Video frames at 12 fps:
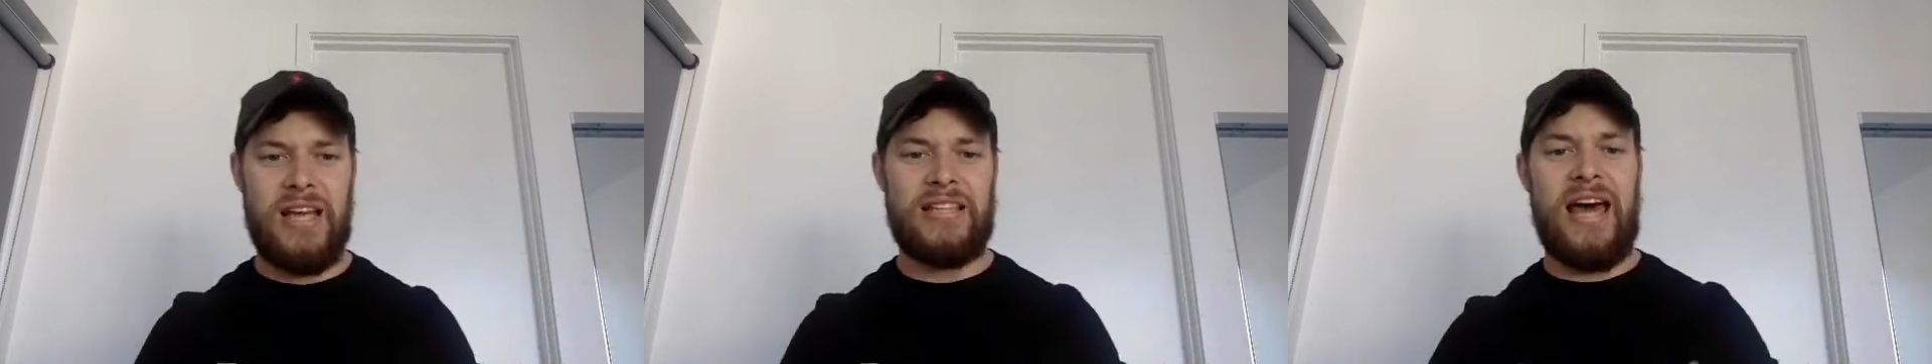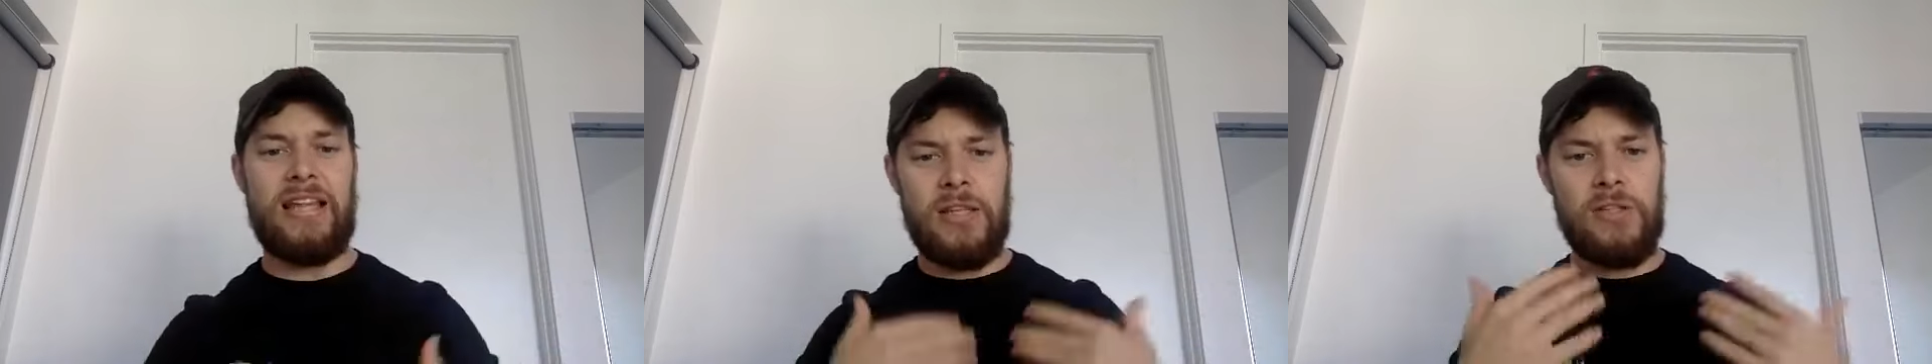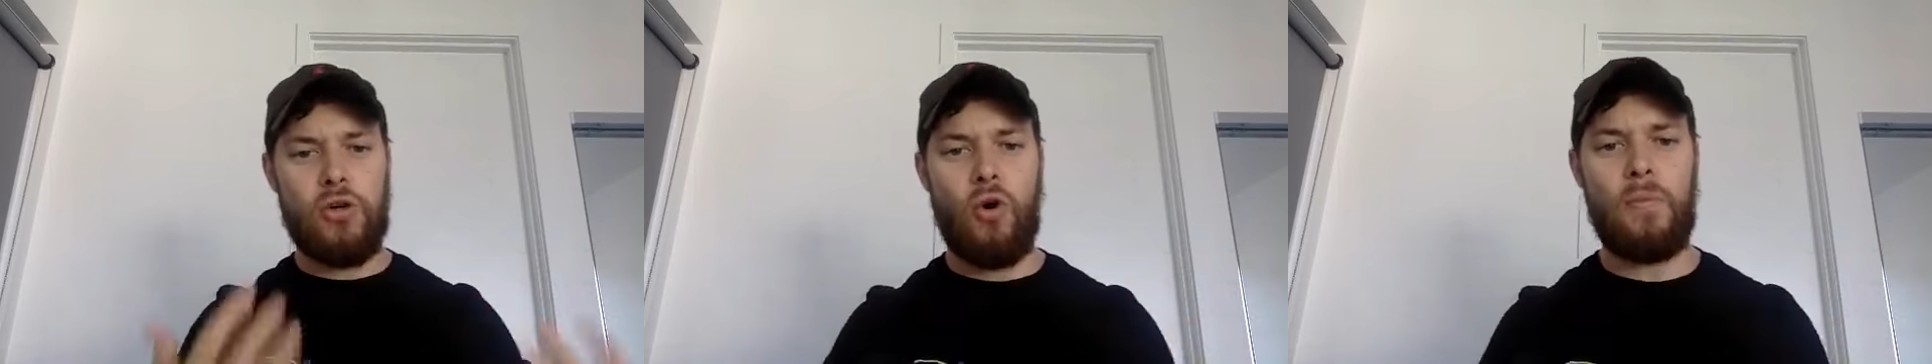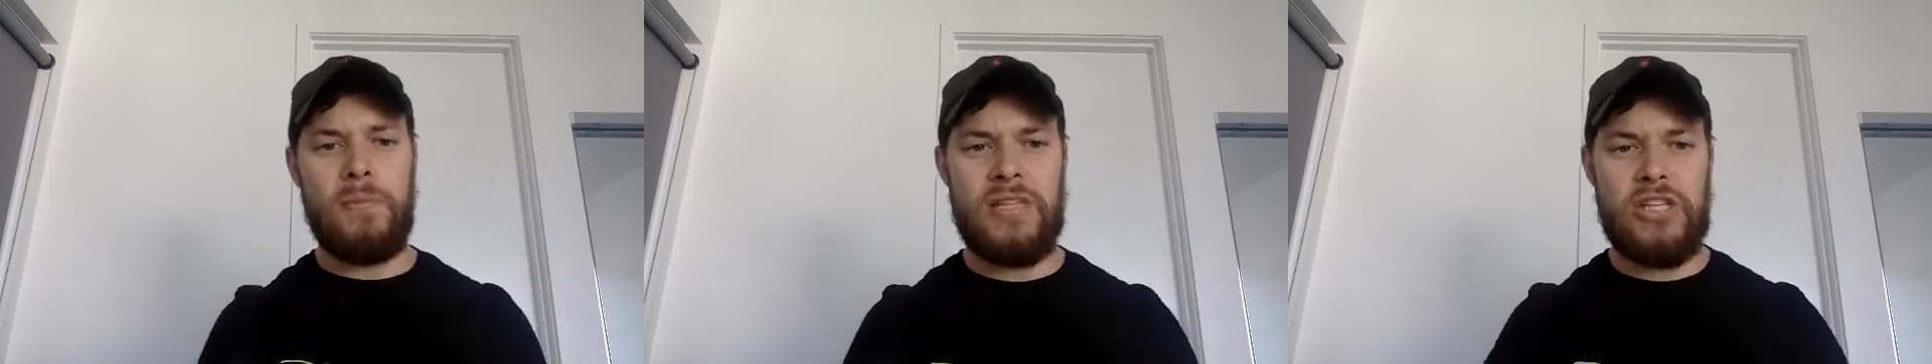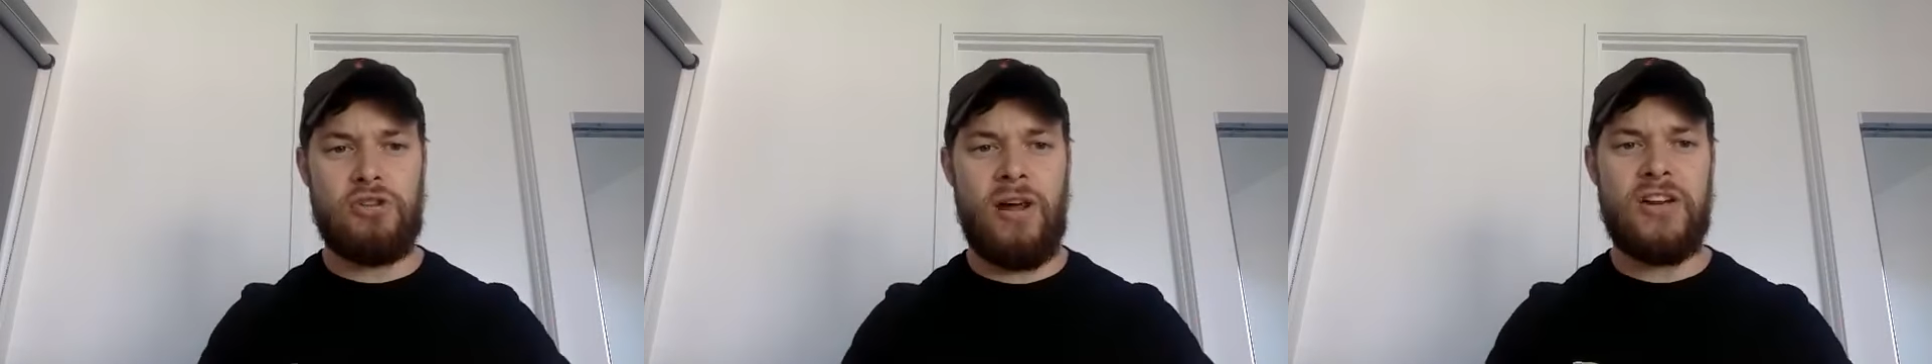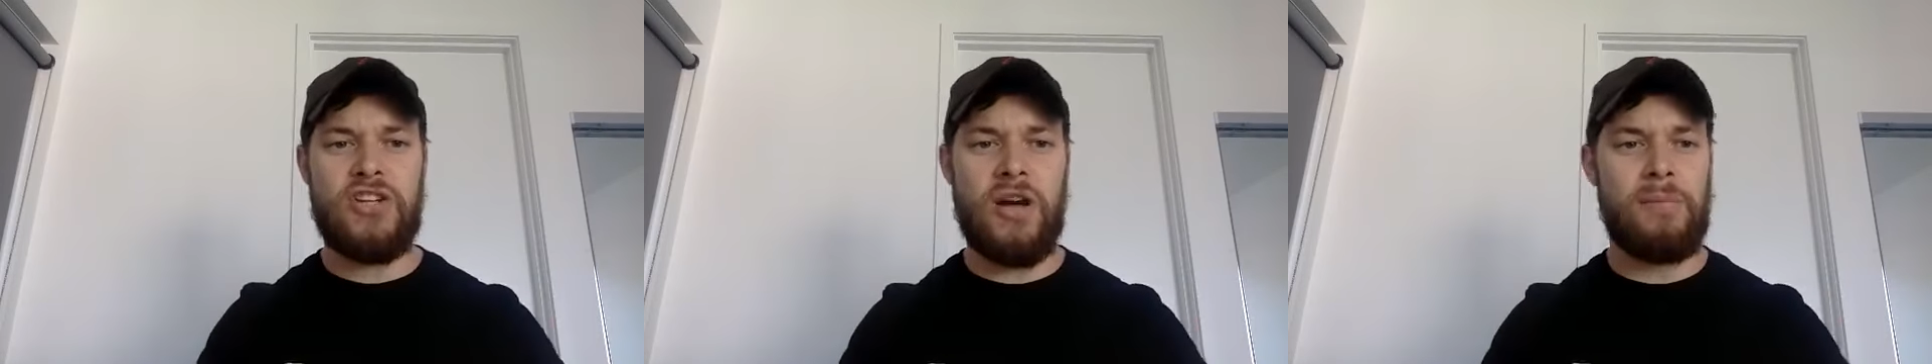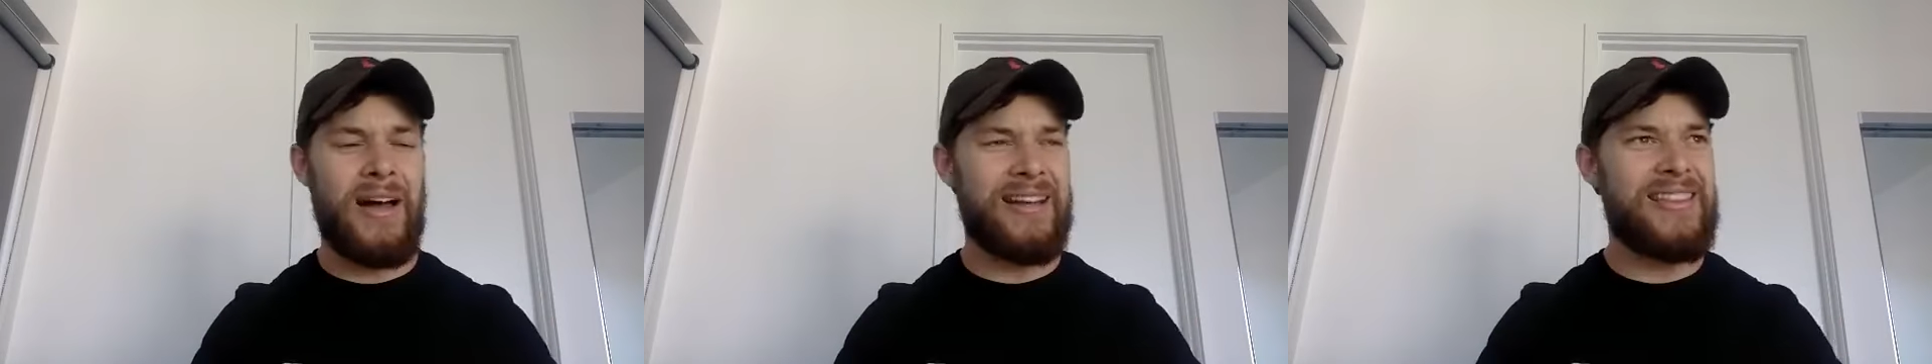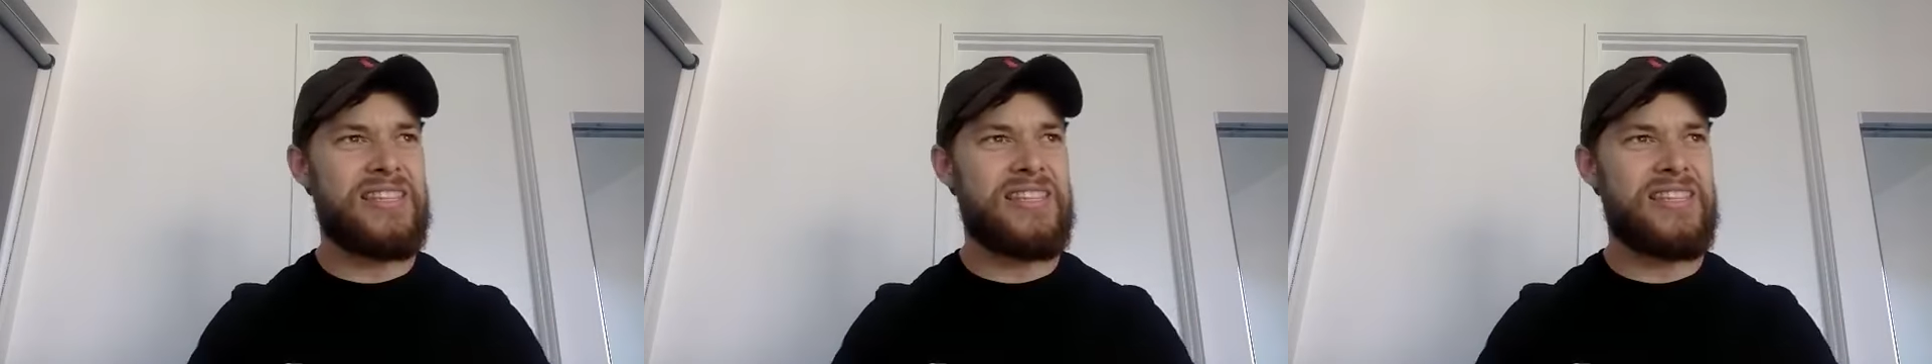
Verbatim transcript: like that taught me the strategy, I'm like,